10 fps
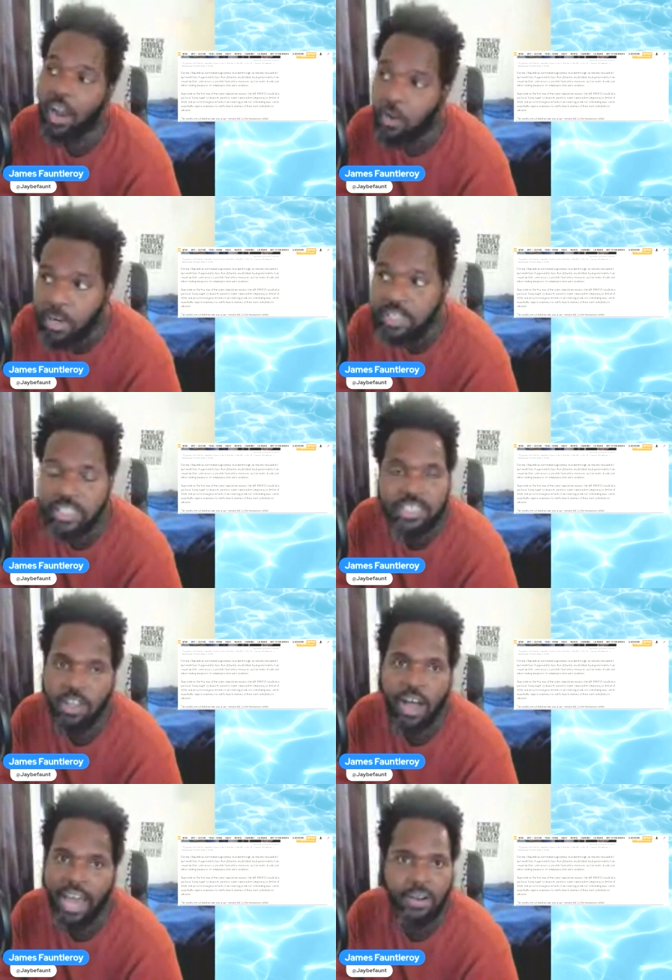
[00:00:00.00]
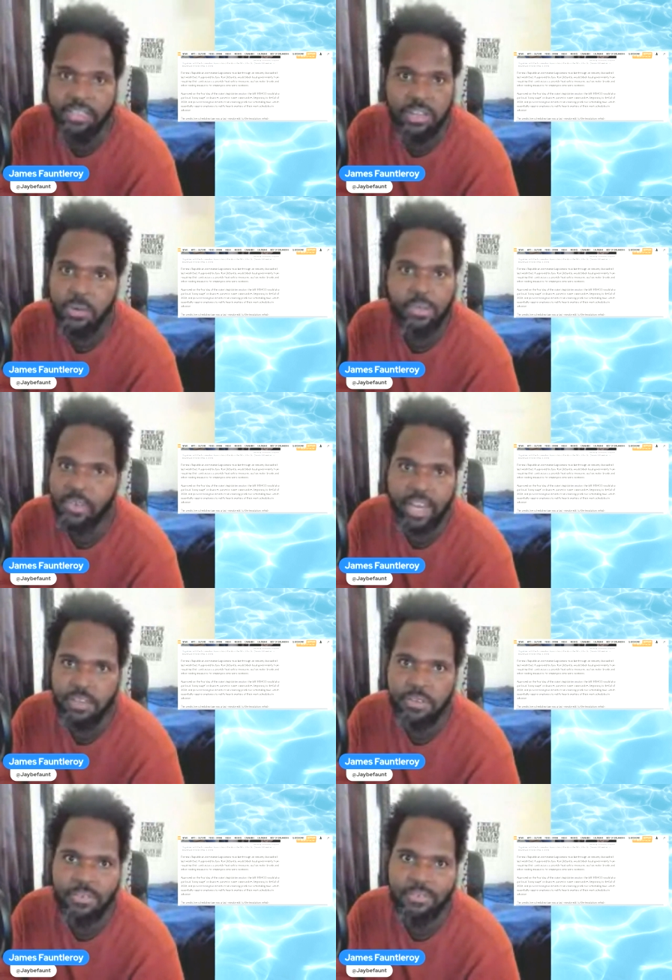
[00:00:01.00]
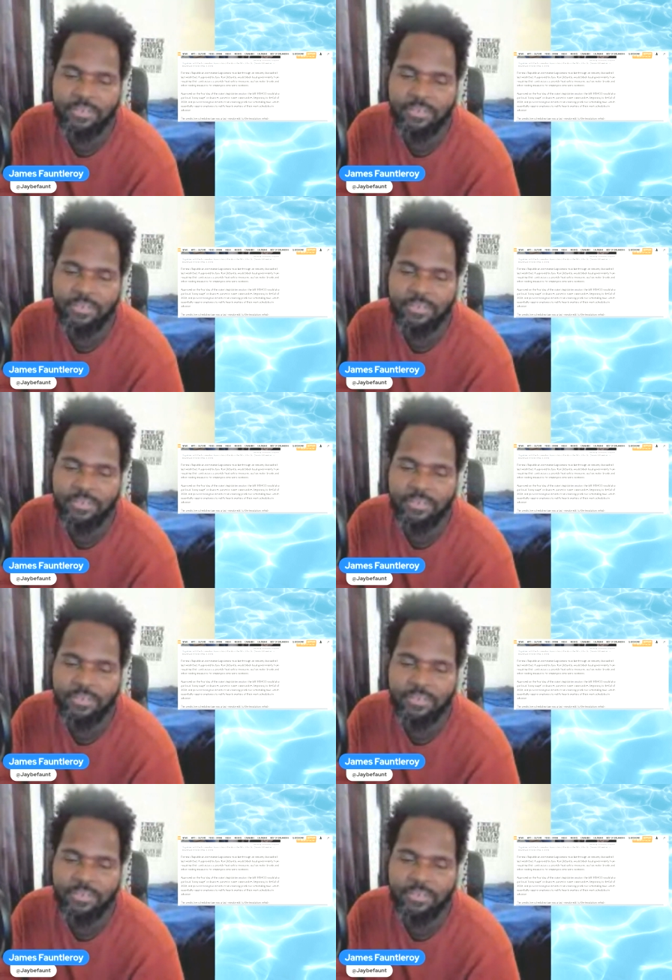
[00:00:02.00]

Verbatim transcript: According to this law, I don't have to notify you.